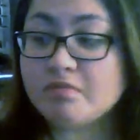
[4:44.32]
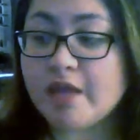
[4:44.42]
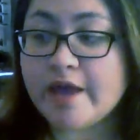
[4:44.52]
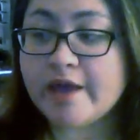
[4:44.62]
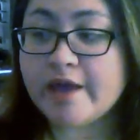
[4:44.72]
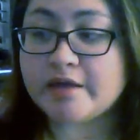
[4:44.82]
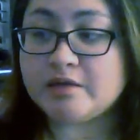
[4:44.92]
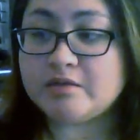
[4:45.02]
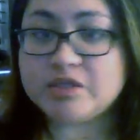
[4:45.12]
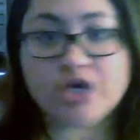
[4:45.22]

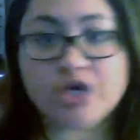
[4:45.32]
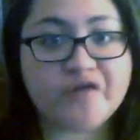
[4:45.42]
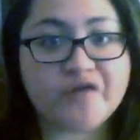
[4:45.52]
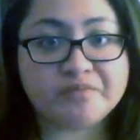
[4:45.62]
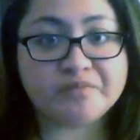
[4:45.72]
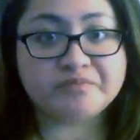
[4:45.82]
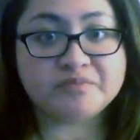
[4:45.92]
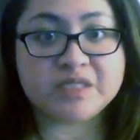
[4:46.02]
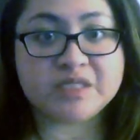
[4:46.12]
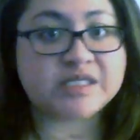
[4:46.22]
and start over.
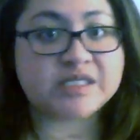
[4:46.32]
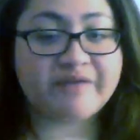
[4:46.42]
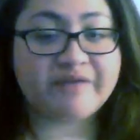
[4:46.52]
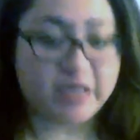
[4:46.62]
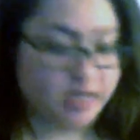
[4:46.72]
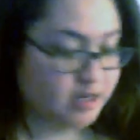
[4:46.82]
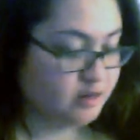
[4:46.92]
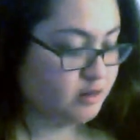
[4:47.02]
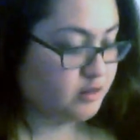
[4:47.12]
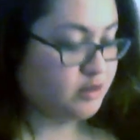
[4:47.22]
This doesn't have an end date.
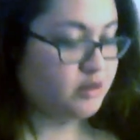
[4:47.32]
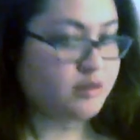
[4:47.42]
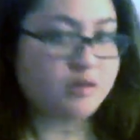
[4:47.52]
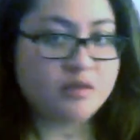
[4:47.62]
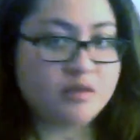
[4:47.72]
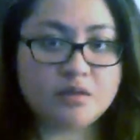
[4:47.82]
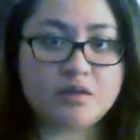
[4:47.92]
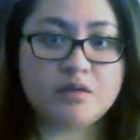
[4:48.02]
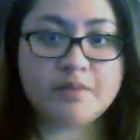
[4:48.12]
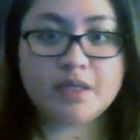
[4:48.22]

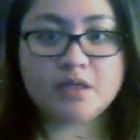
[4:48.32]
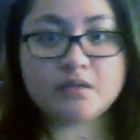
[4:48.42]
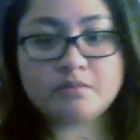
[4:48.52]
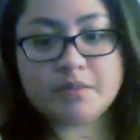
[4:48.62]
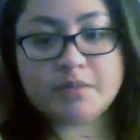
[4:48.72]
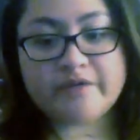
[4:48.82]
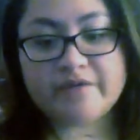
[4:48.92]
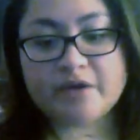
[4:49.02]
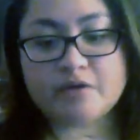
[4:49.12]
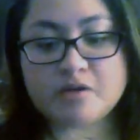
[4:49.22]
Oh man, other
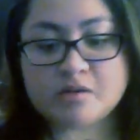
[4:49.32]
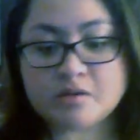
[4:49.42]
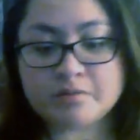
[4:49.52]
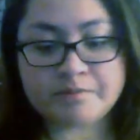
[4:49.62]
fingers.